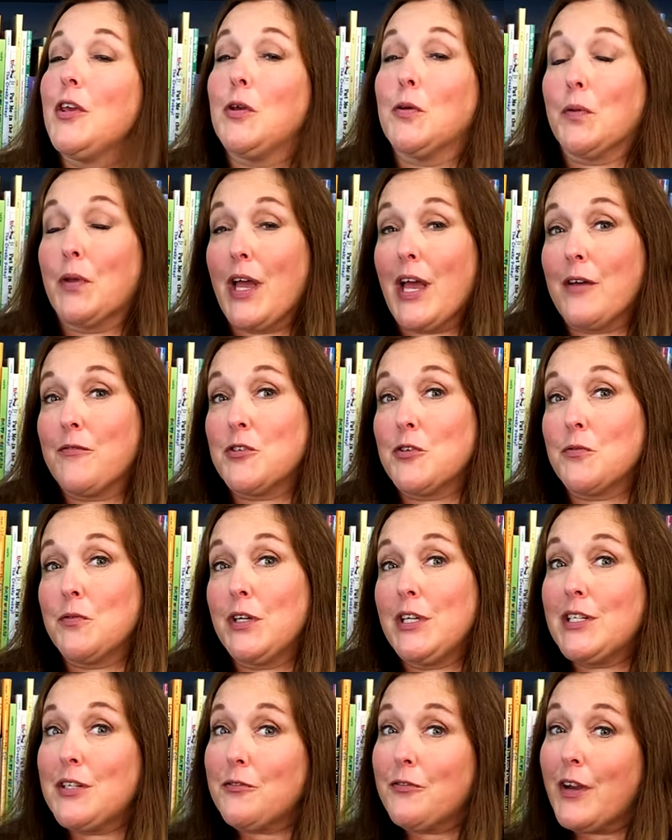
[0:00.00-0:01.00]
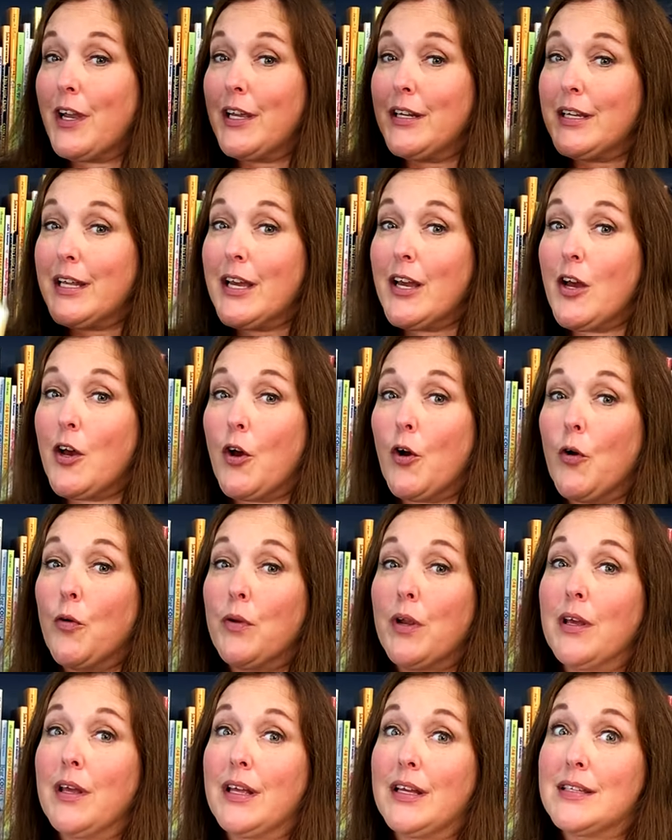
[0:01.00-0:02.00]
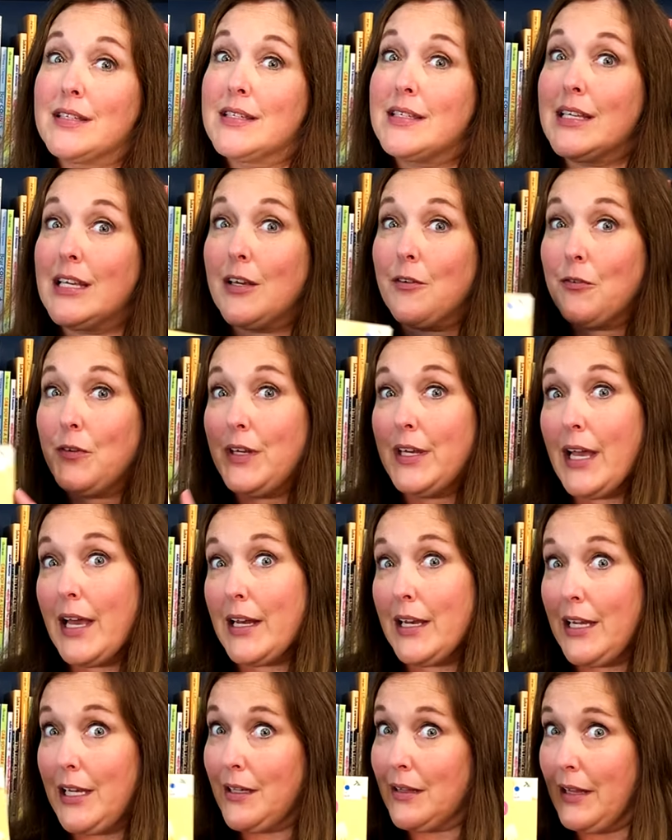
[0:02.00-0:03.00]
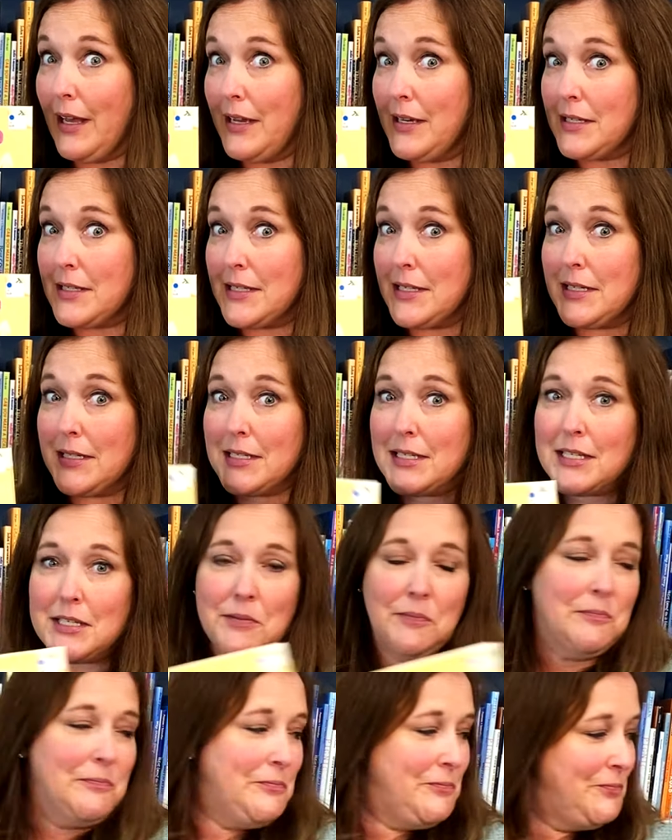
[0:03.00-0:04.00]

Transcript: You'll have to read to find out and see if Yeti likes it.